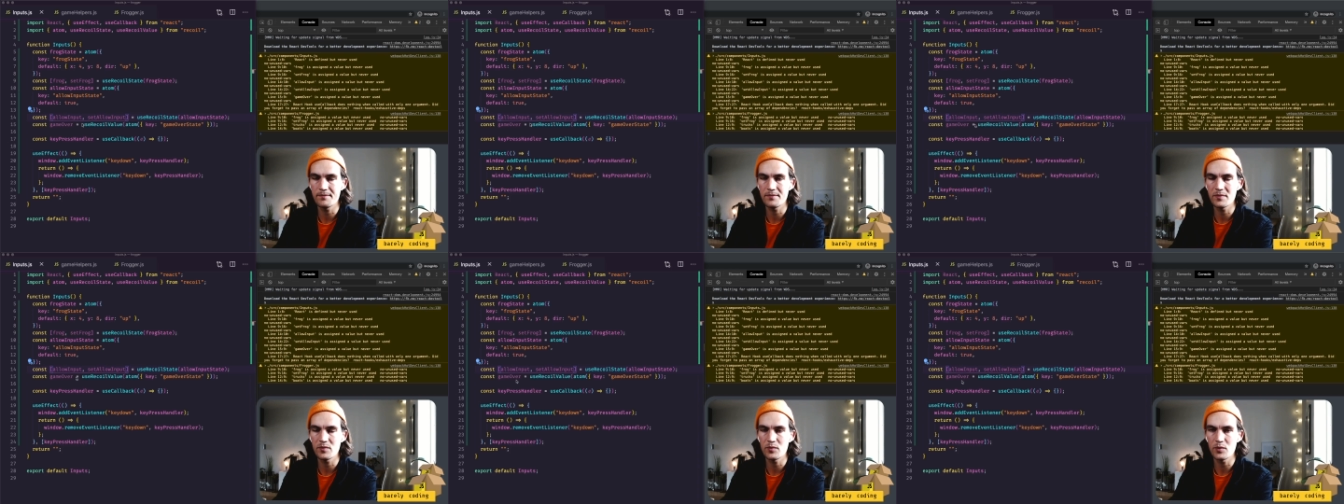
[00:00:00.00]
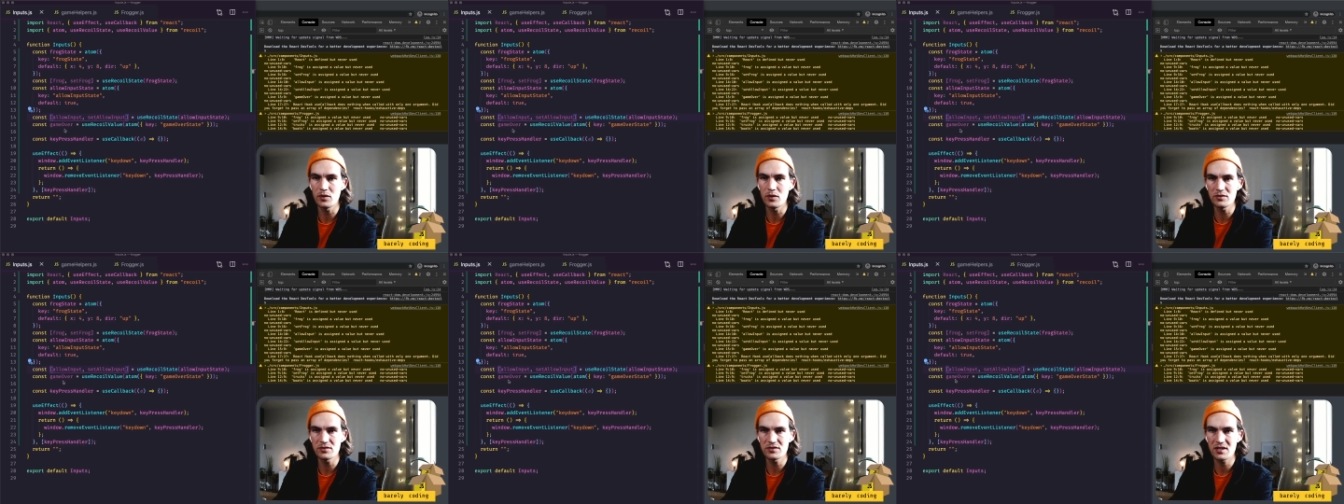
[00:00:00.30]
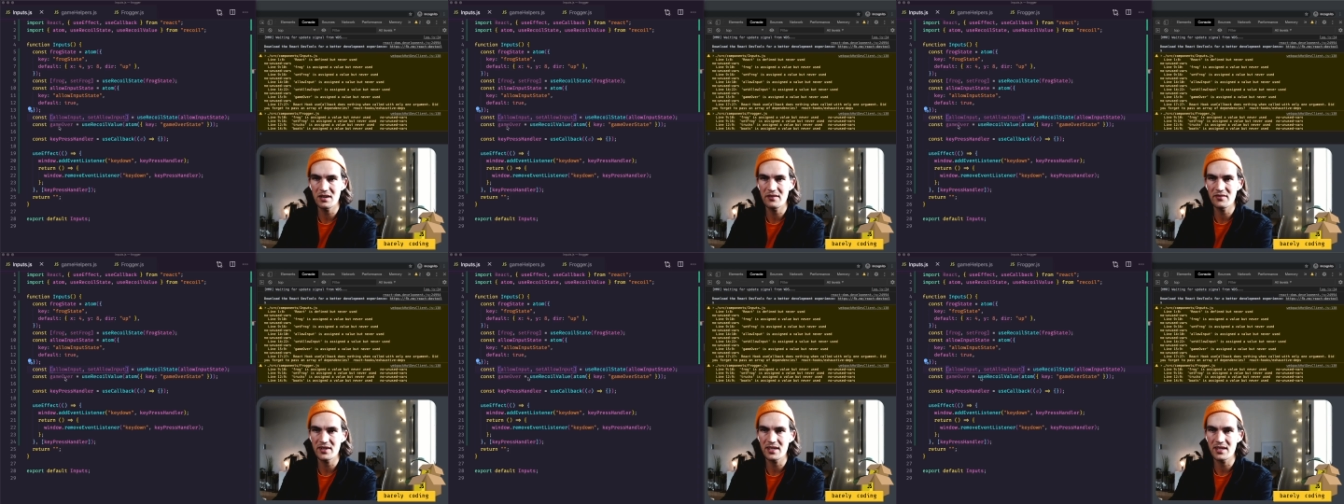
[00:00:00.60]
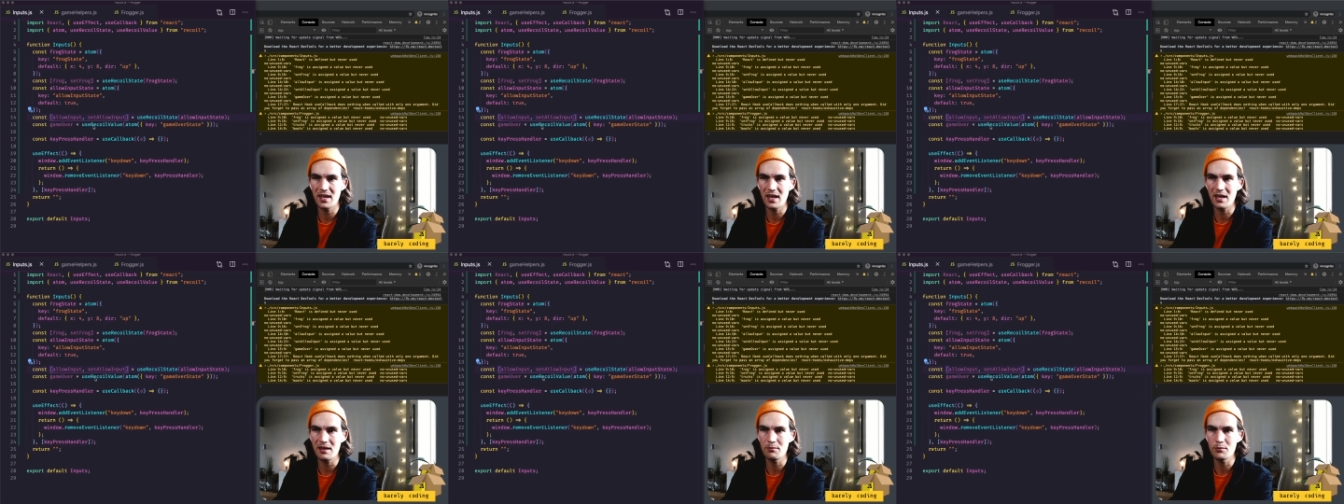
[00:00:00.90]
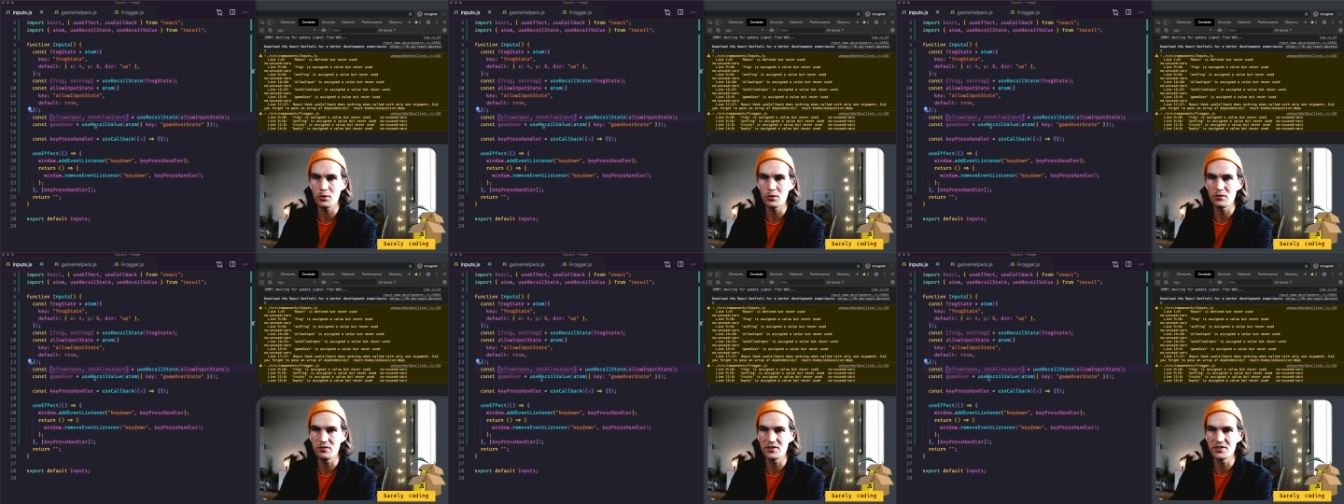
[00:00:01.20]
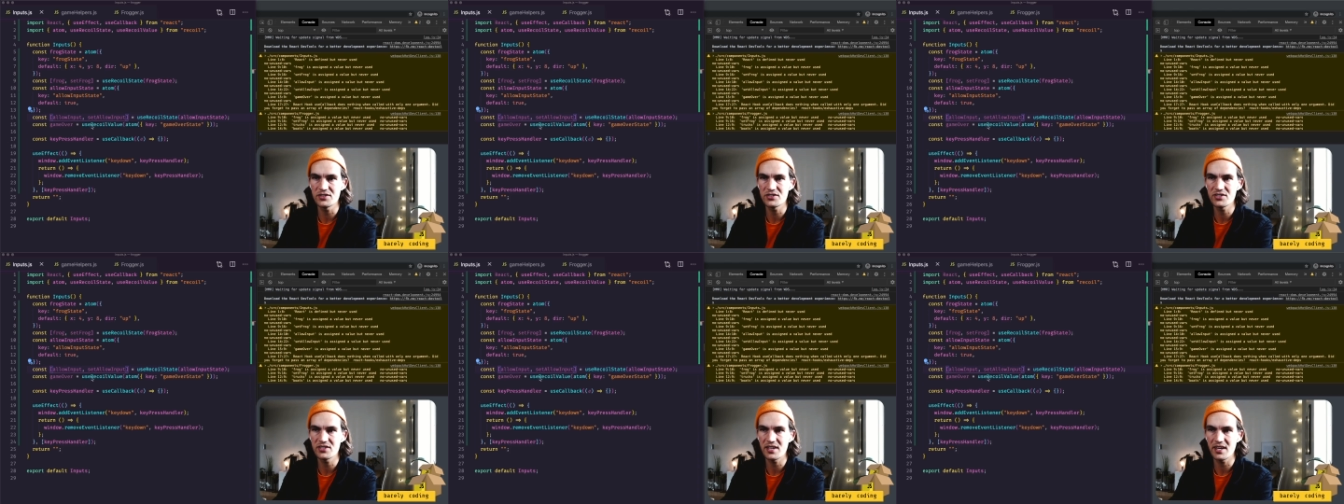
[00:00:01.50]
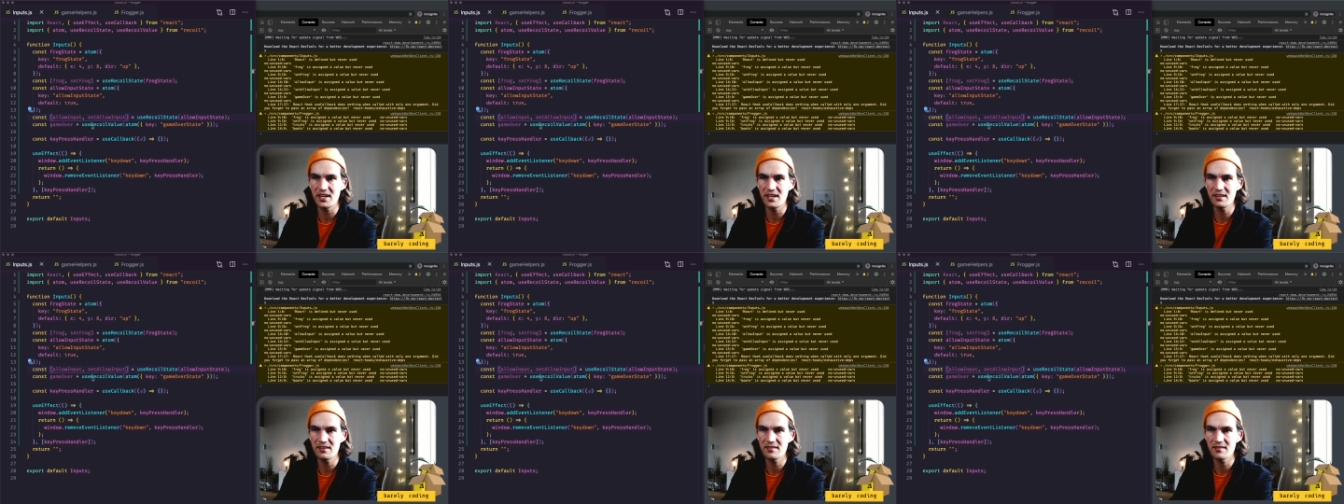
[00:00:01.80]
We also have a game over
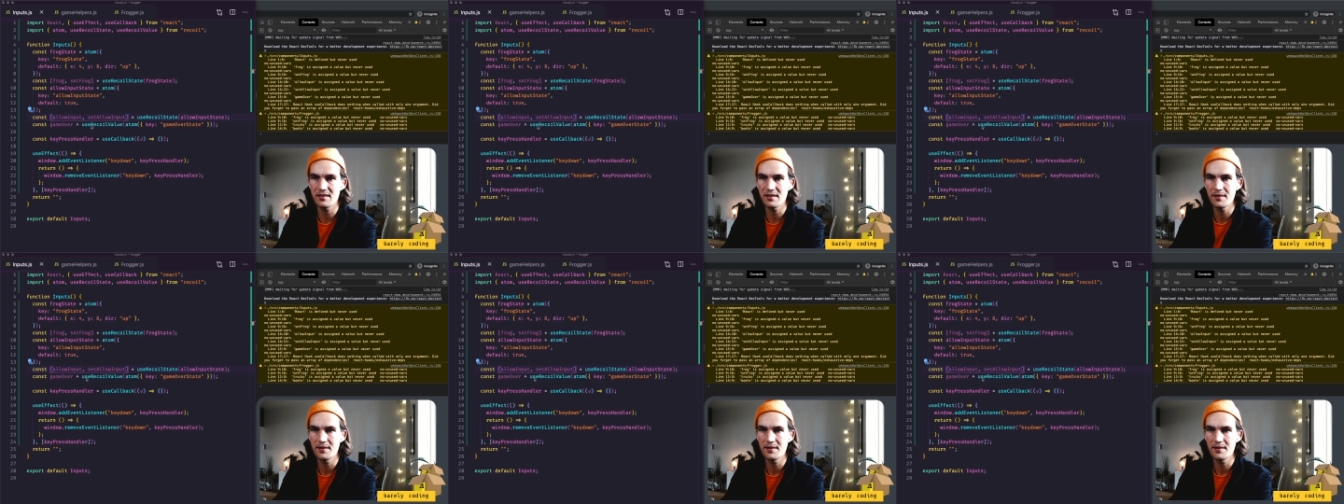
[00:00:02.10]
state,